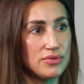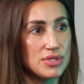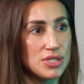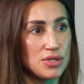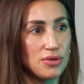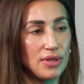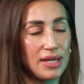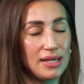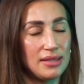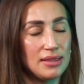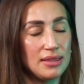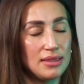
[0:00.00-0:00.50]
So
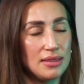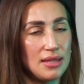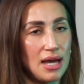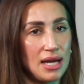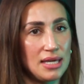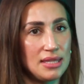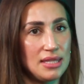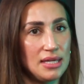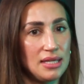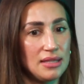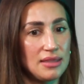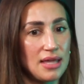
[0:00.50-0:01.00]
like, I
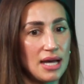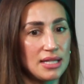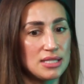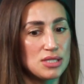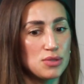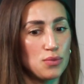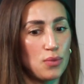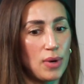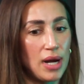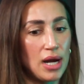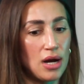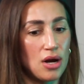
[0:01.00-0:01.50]
think
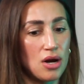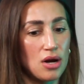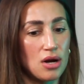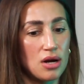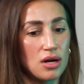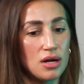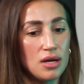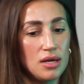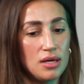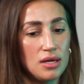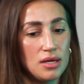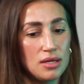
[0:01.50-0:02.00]
that's where